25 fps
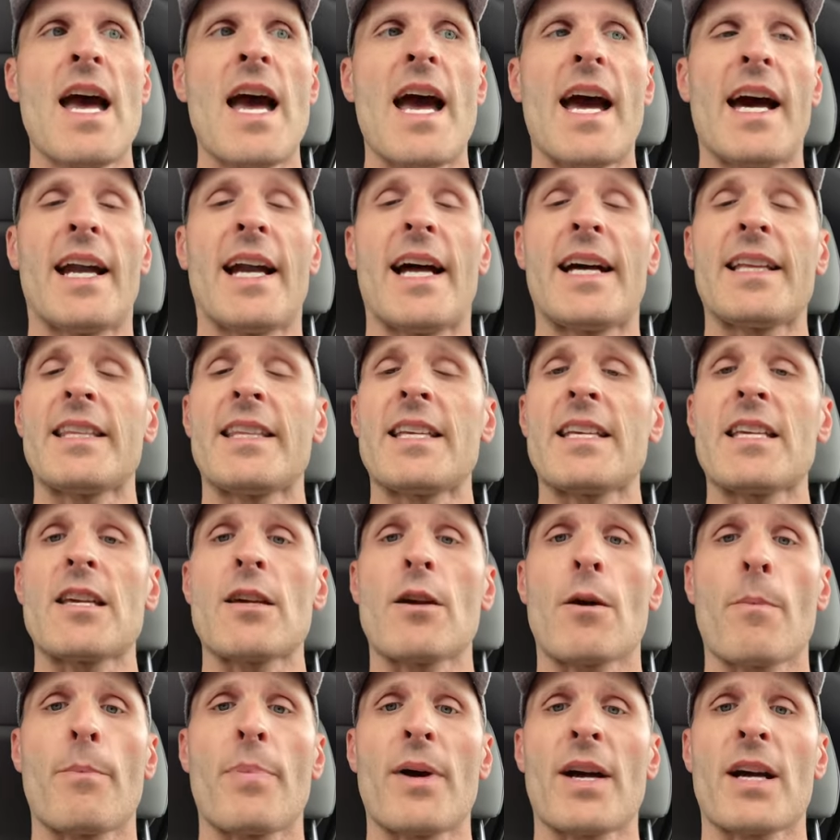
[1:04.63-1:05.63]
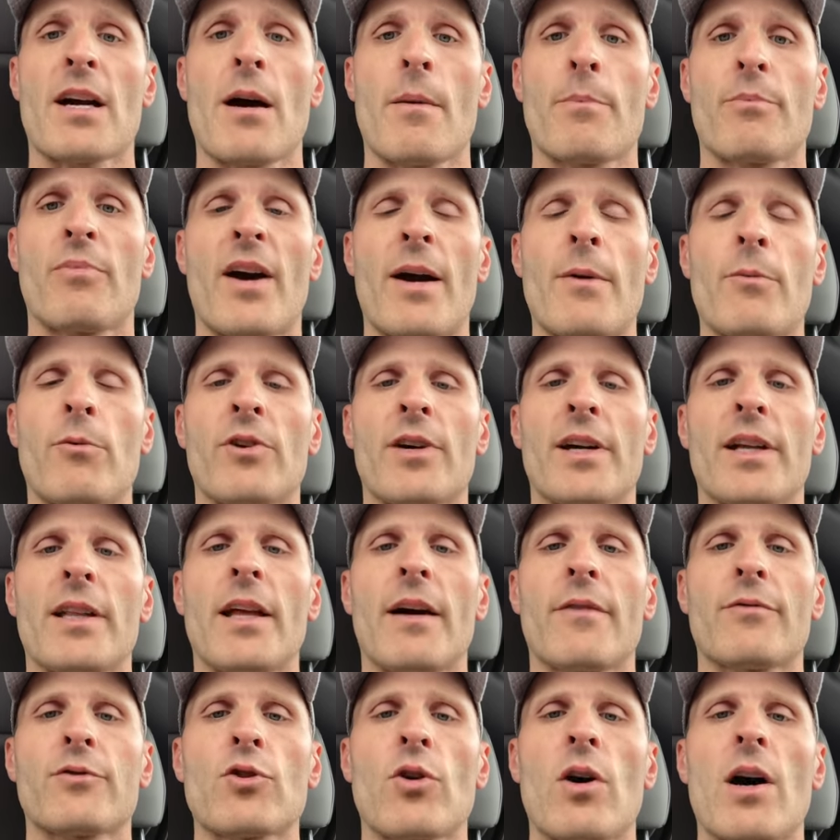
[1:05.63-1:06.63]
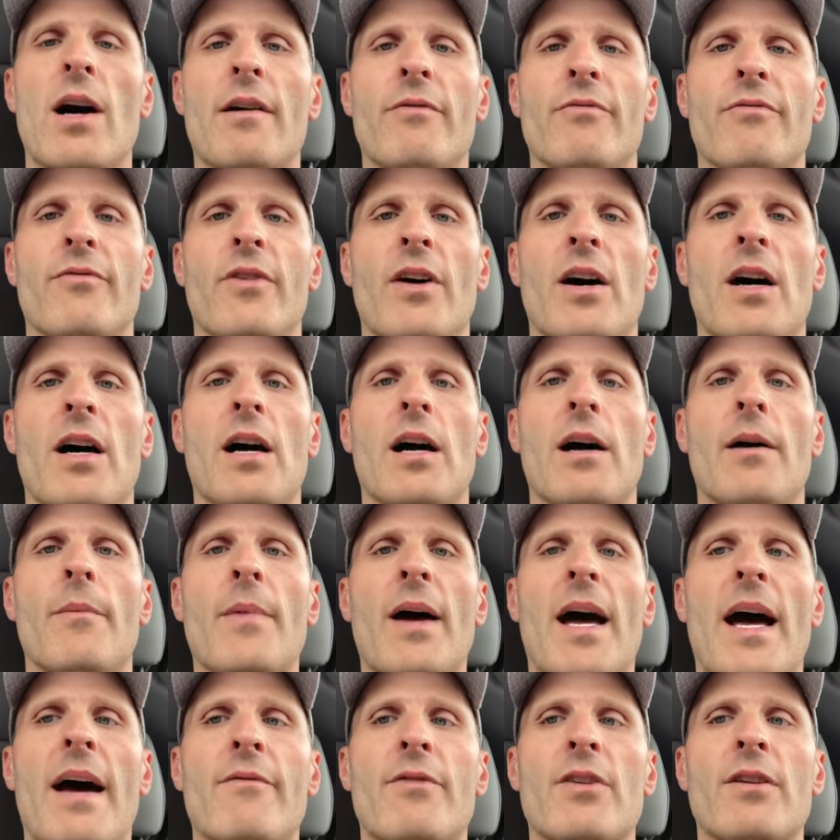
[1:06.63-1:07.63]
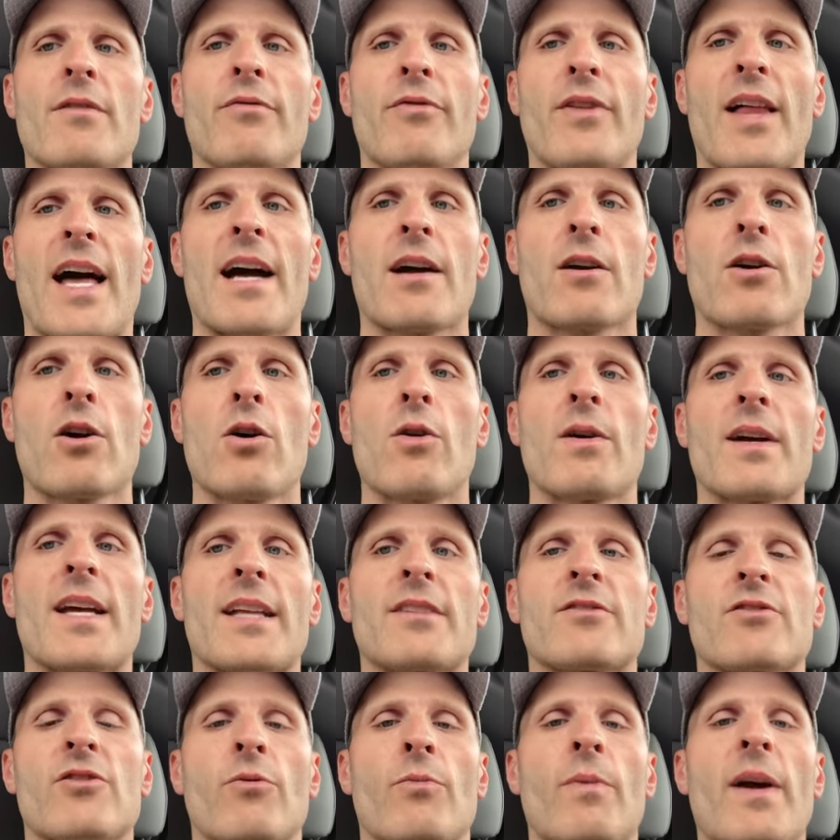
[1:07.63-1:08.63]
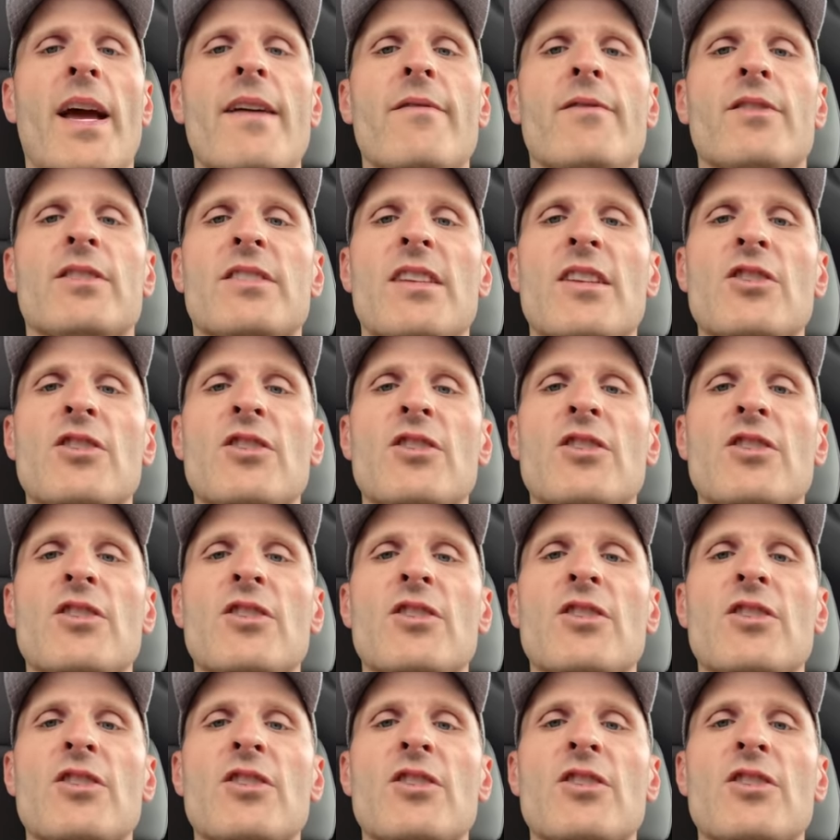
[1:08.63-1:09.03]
And I think he could pick up right where he left off, having Flacco against the Ravens.